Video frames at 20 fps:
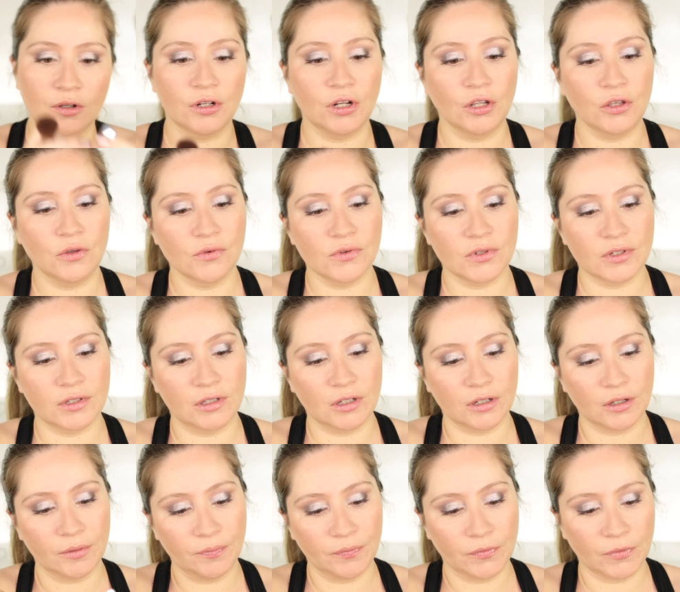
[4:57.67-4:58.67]
gonna use
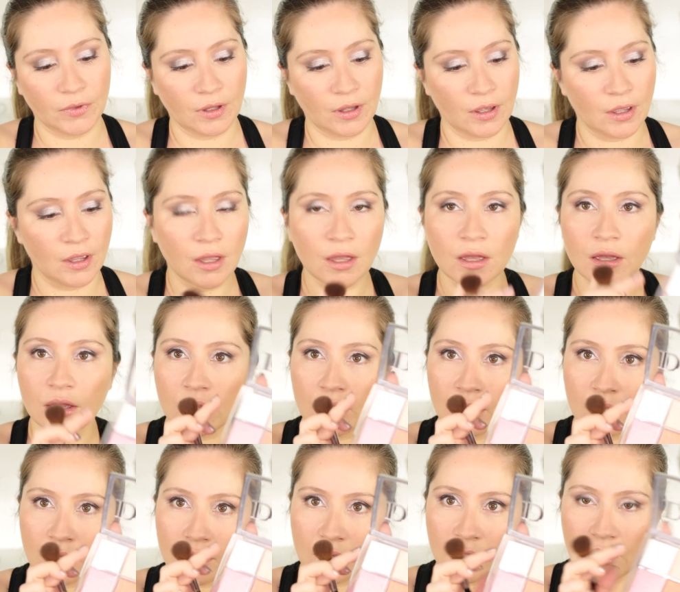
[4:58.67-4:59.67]
the
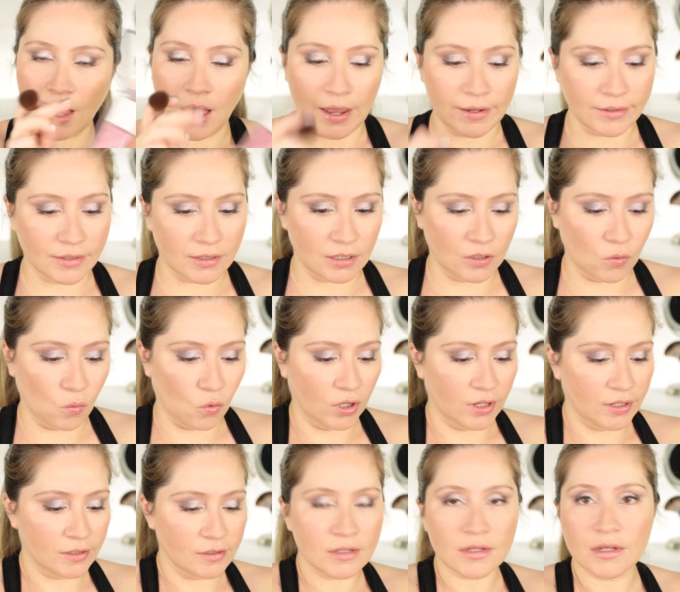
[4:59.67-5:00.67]
icy
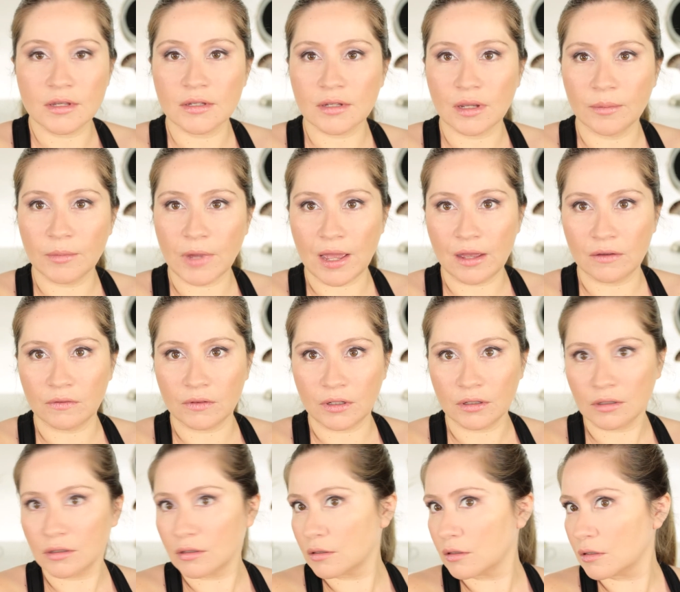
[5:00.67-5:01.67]
one since I'm
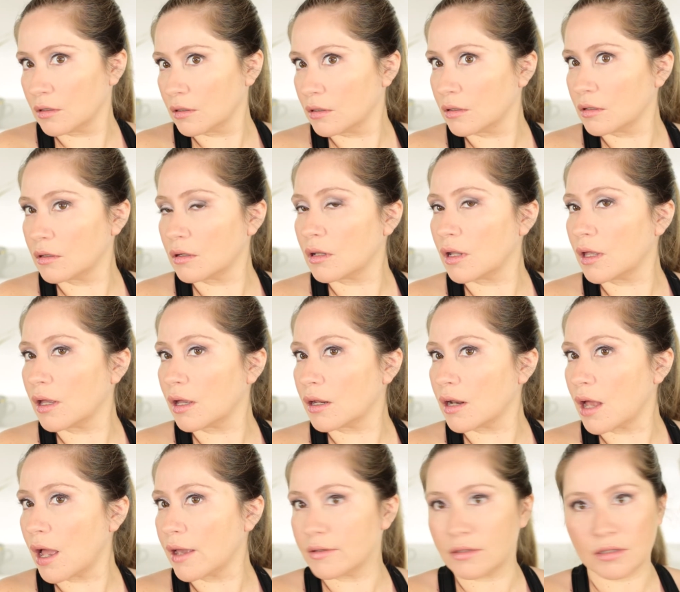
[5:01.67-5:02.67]
having like an
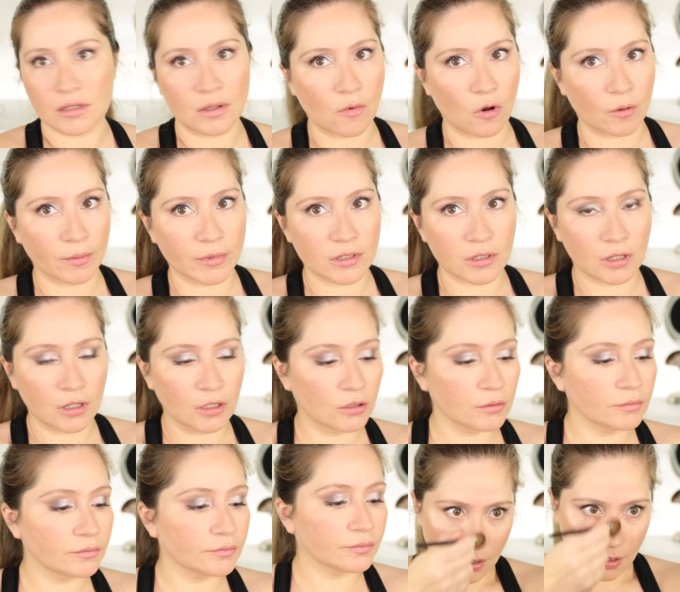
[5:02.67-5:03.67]
icy moment here.
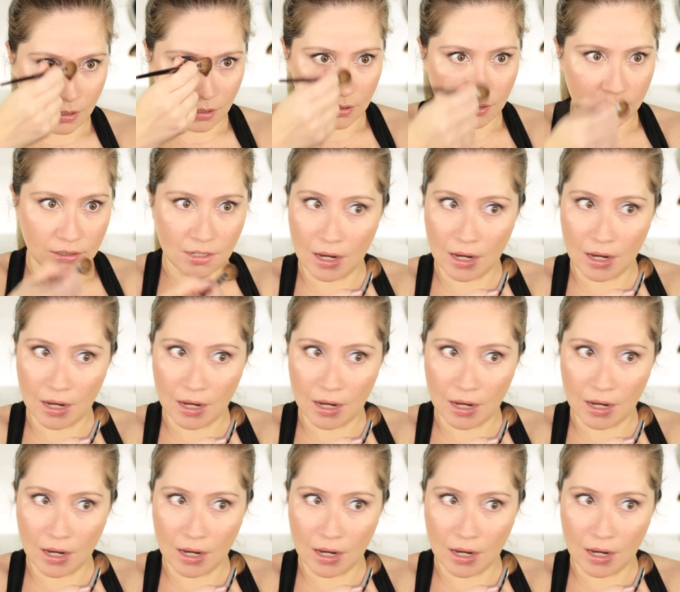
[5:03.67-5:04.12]
This